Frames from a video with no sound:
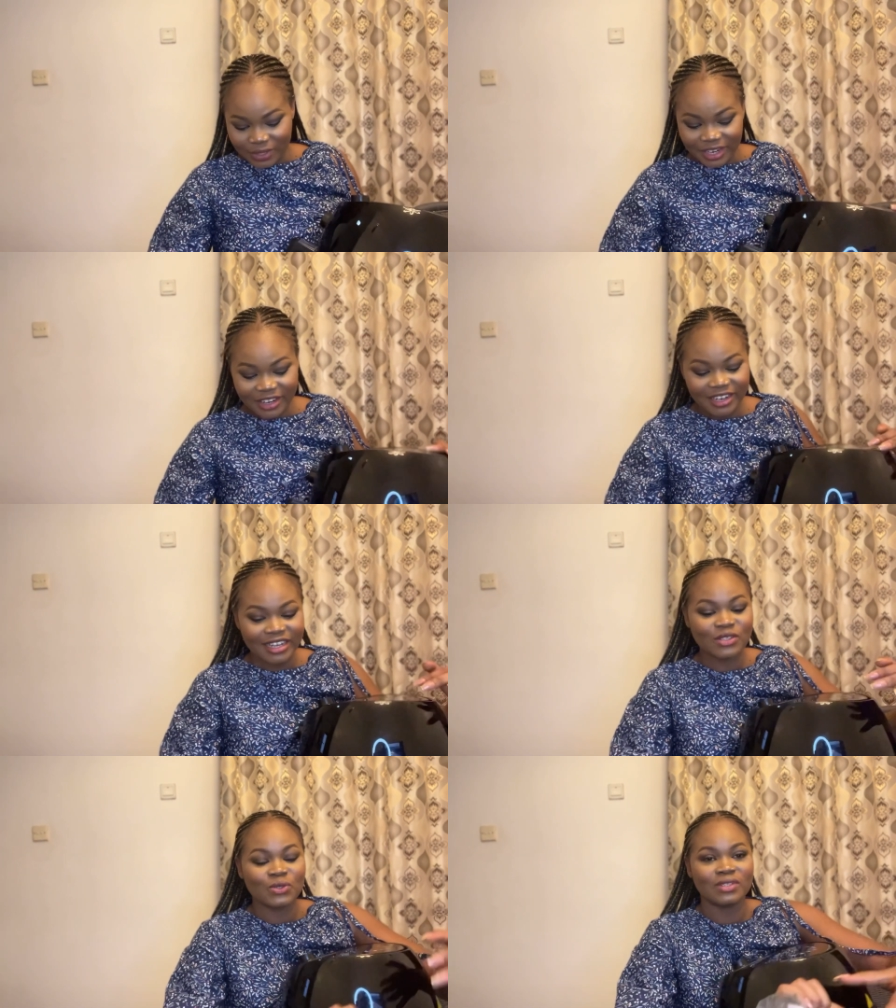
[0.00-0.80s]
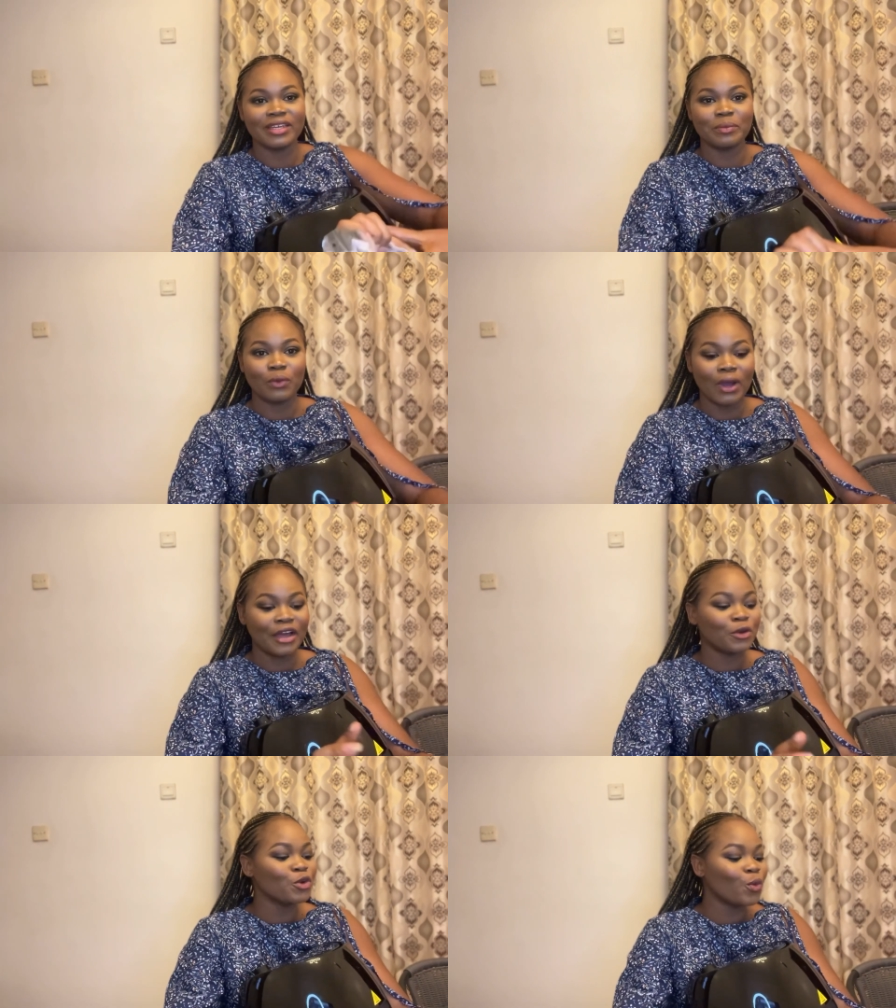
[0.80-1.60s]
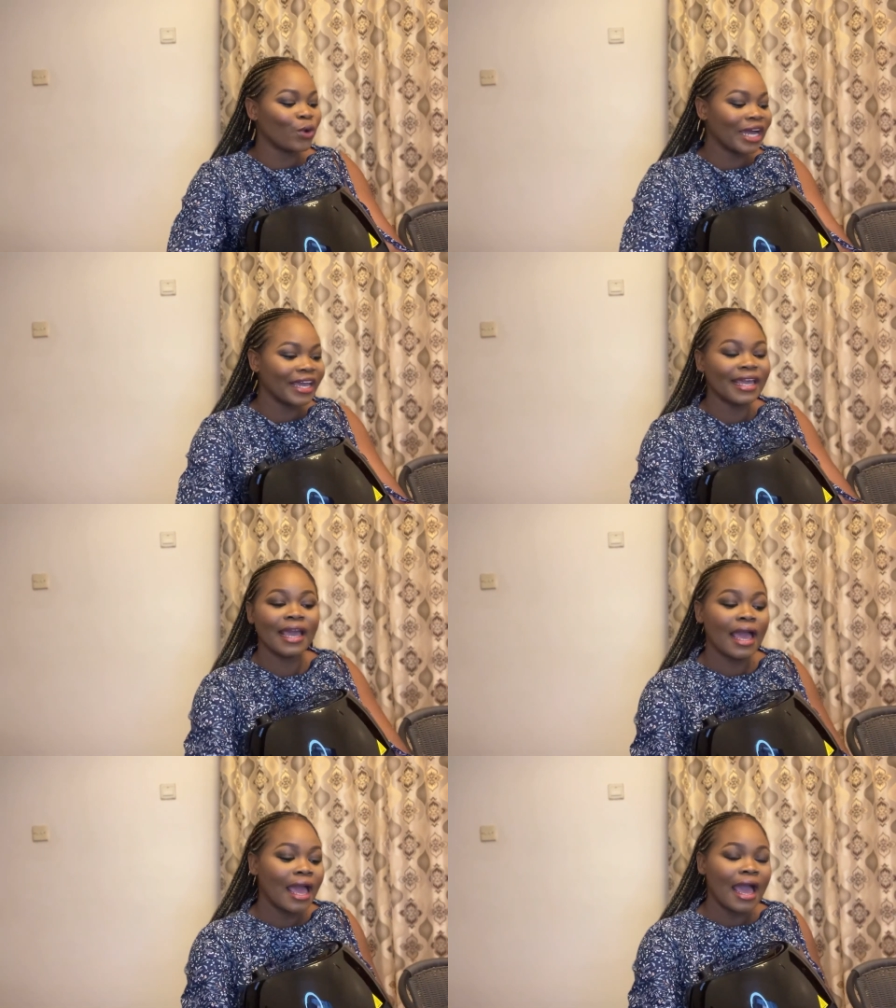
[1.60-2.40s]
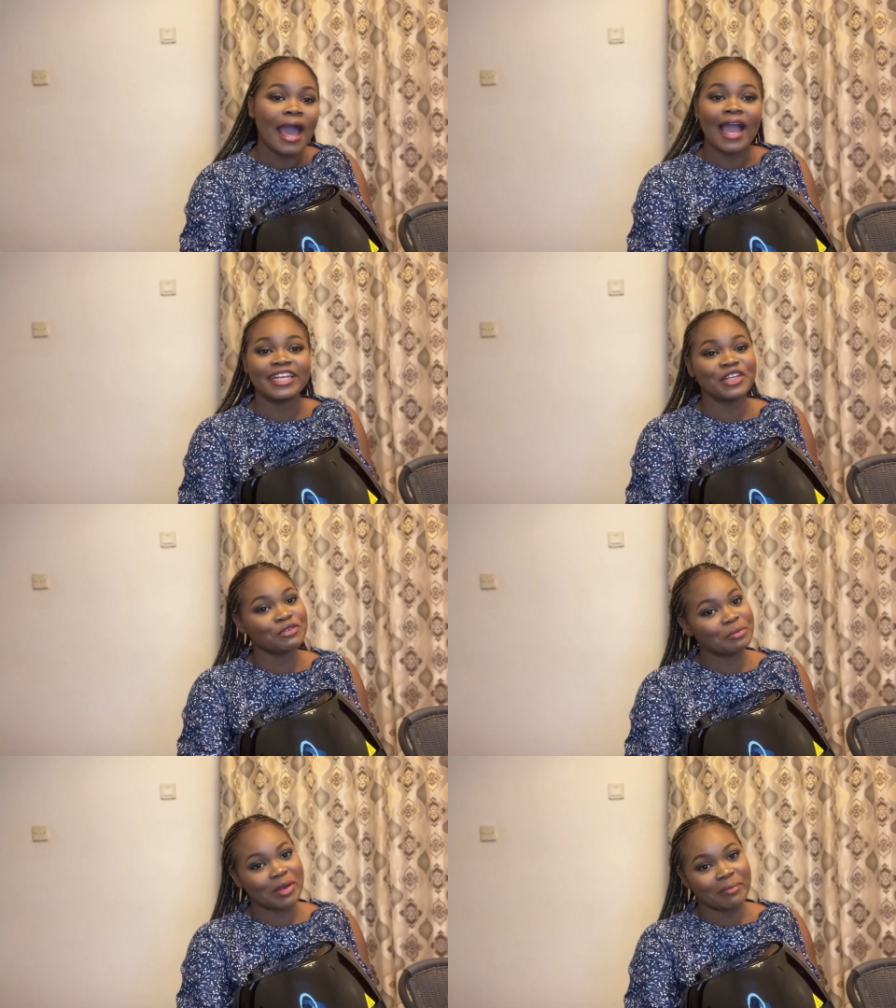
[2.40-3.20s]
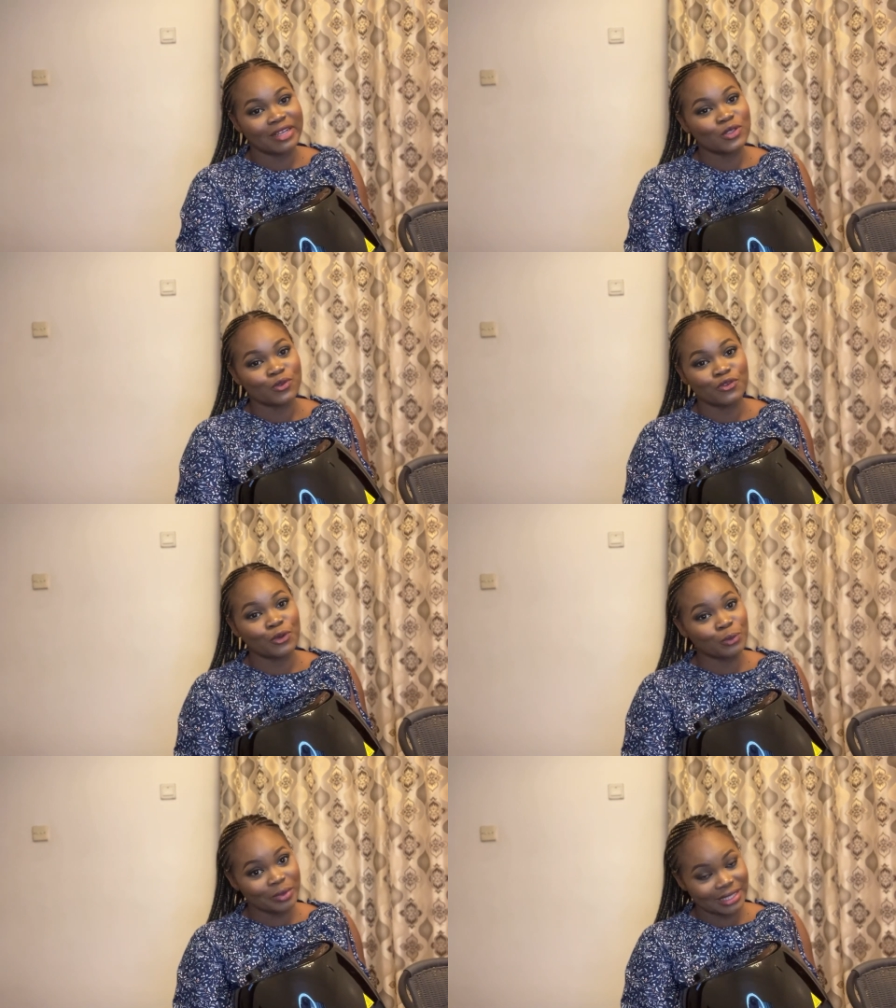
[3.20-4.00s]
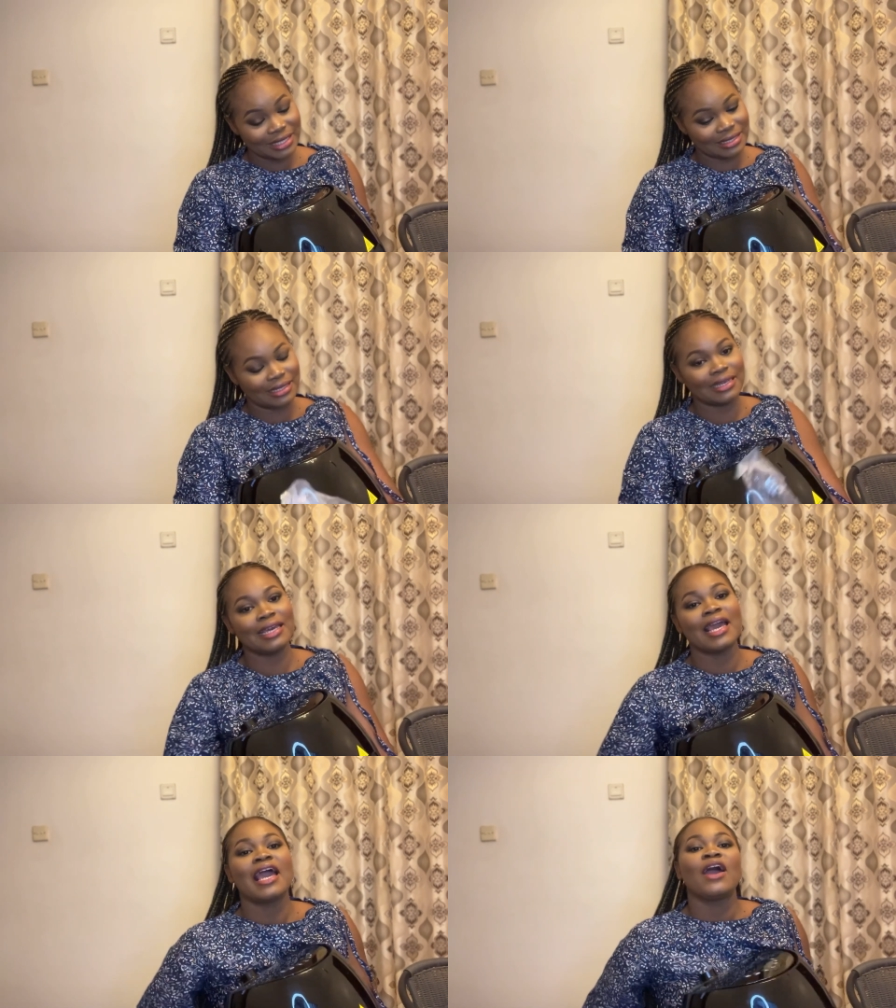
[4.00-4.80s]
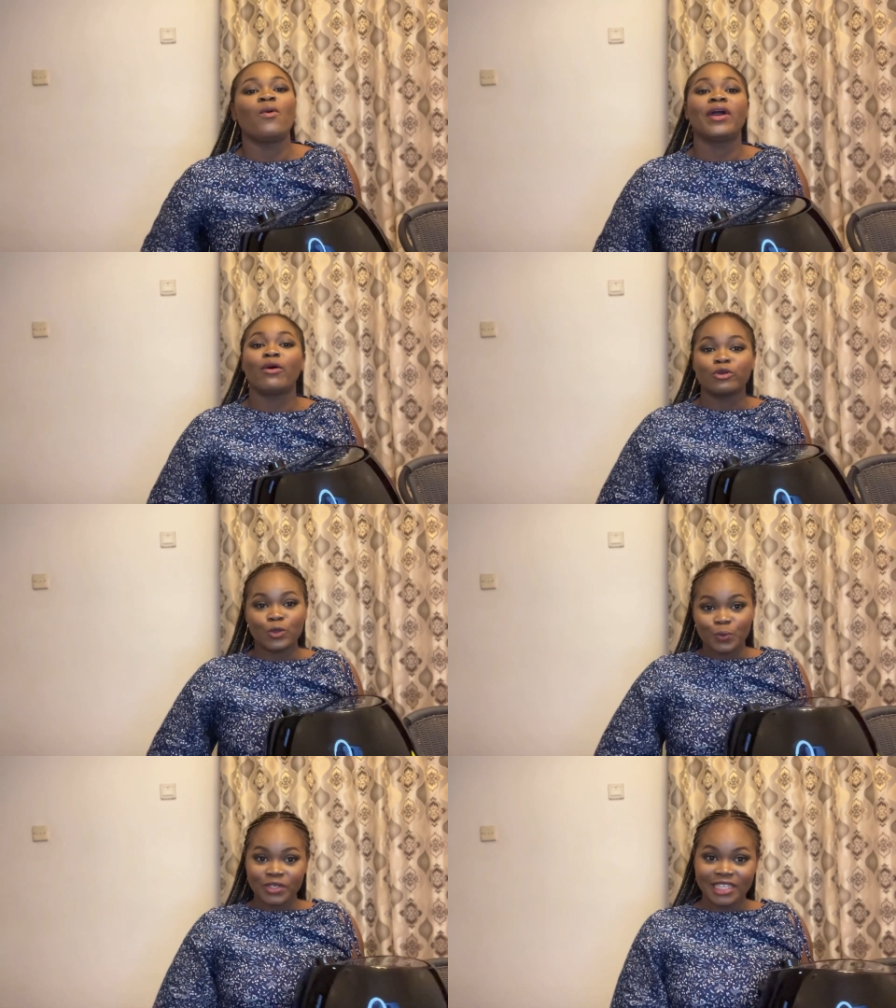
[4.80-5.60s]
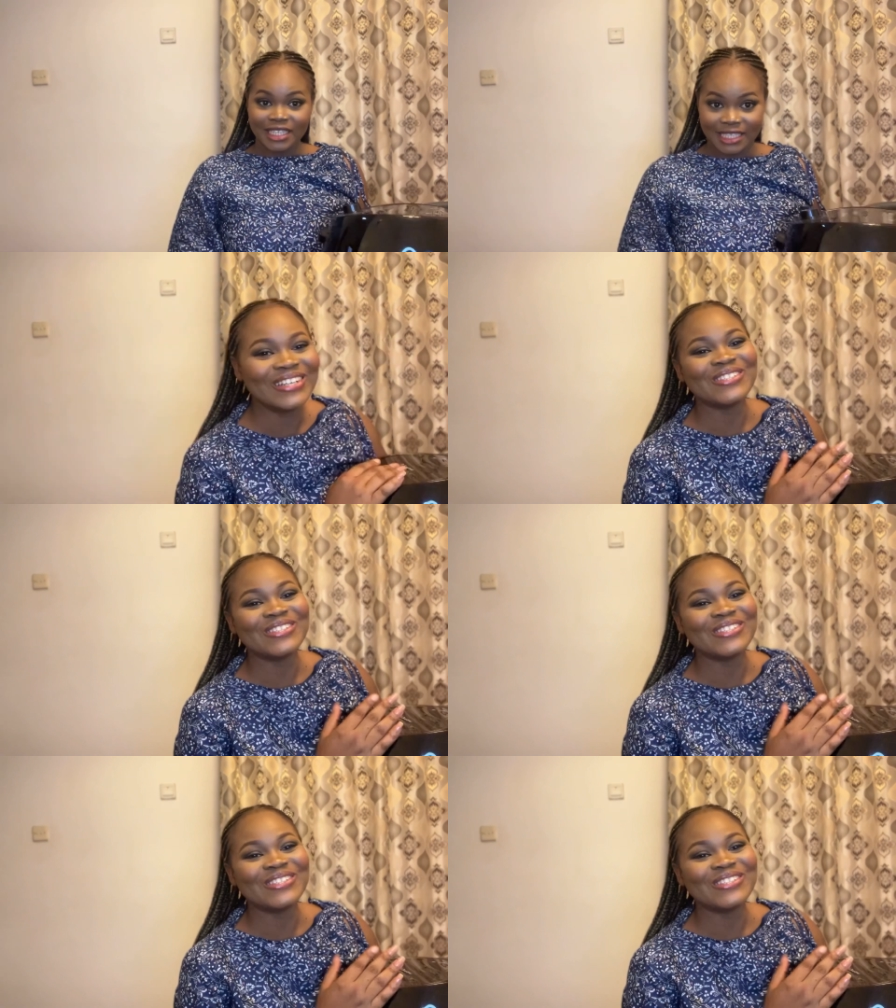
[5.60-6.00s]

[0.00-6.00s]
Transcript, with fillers: earlier today, but I don't know why I didn't remember to film it when I was opening it.